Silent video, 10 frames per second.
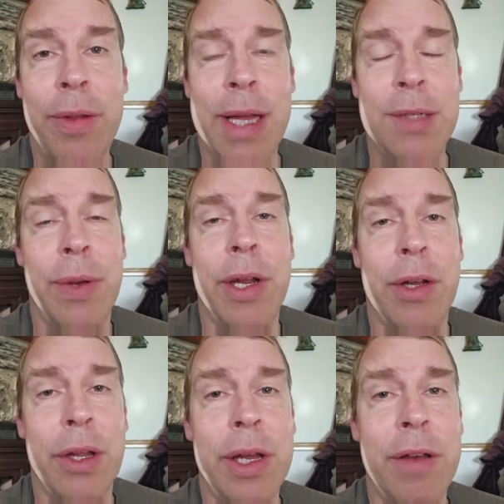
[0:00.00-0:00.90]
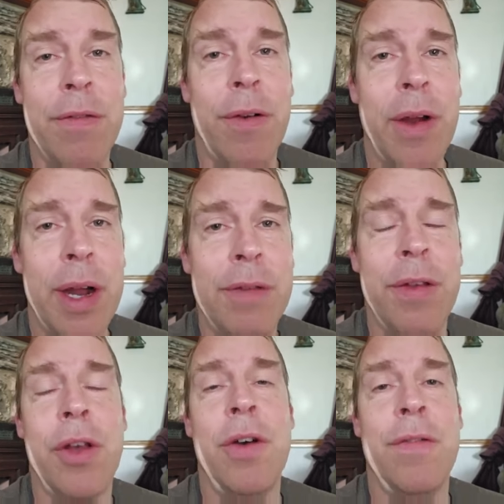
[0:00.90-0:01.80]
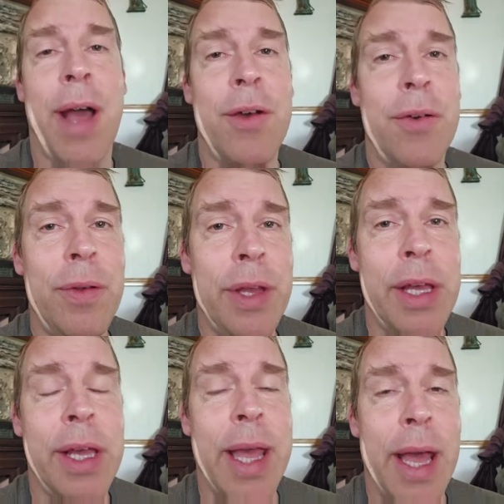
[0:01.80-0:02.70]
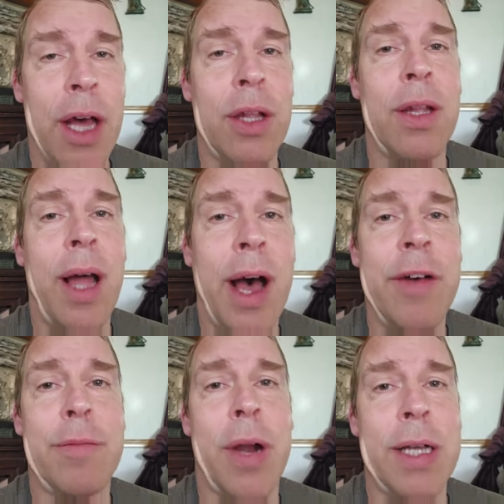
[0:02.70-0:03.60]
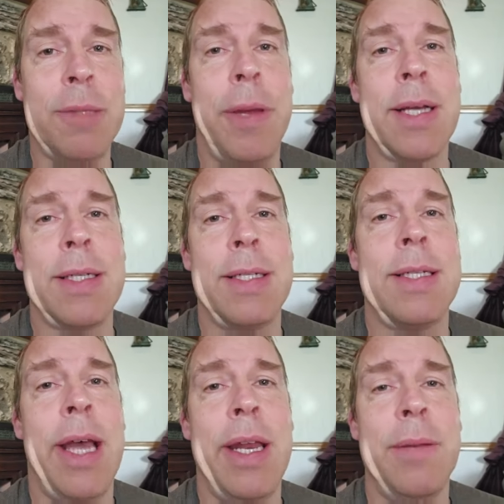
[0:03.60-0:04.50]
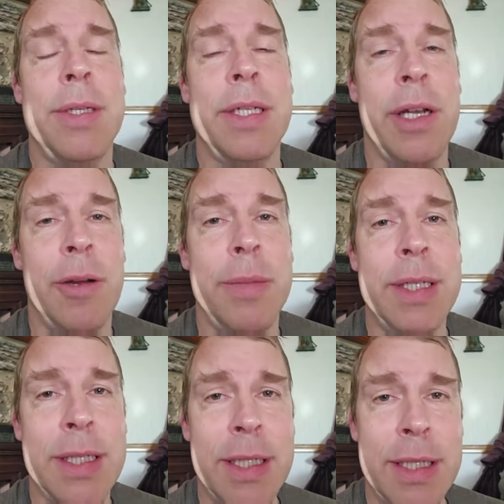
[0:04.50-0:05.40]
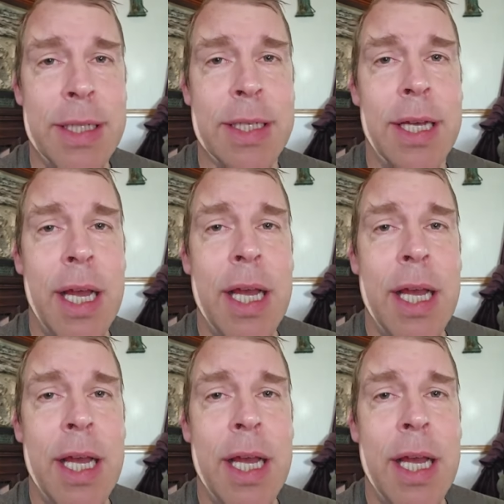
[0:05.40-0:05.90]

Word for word: That's what you're looking for. If you go viral, you could get a lot of prospects and signups into your business.